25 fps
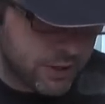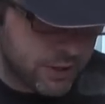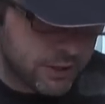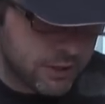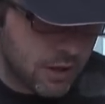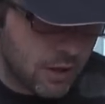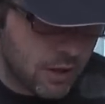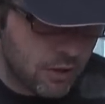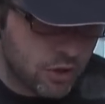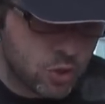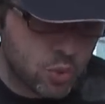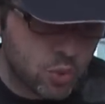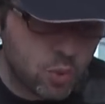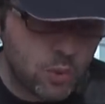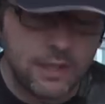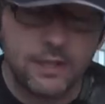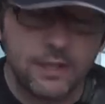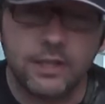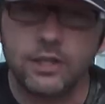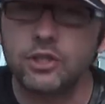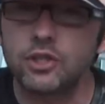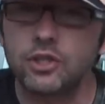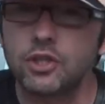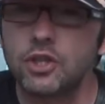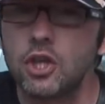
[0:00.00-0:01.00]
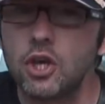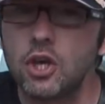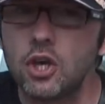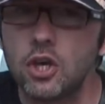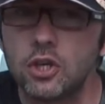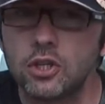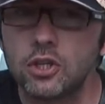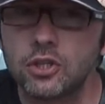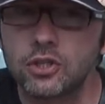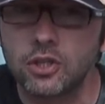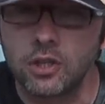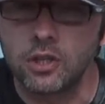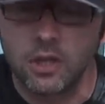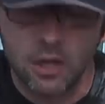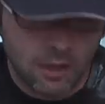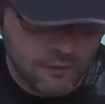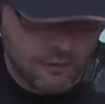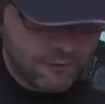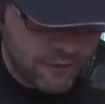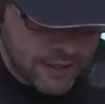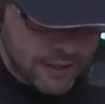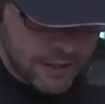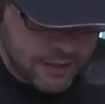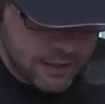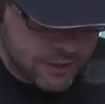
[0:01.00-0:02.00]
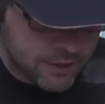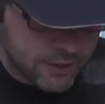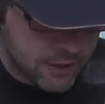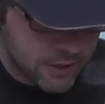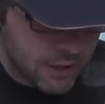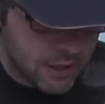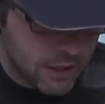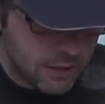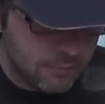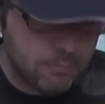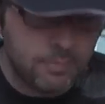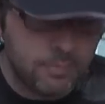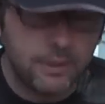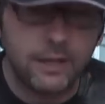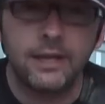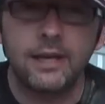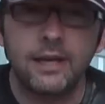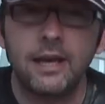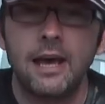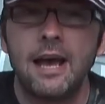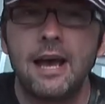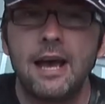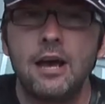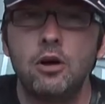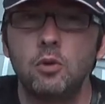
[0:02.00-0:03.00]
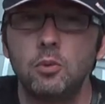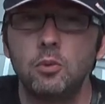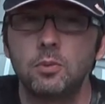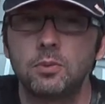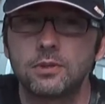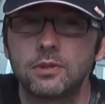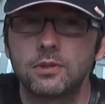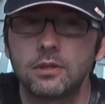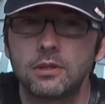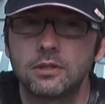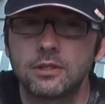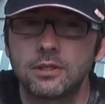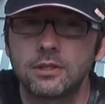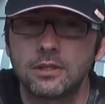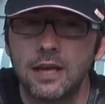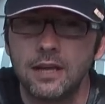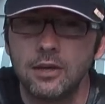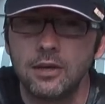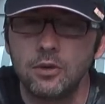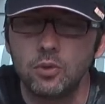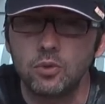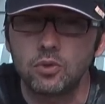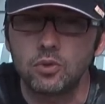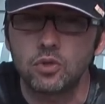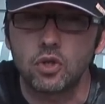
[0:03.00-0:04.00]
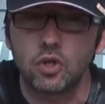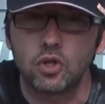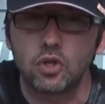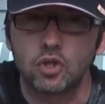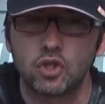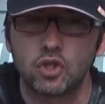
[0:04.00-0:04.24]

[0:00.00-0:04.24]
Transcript: which says, Swedish thirst for Innis and Gunn beer helps sales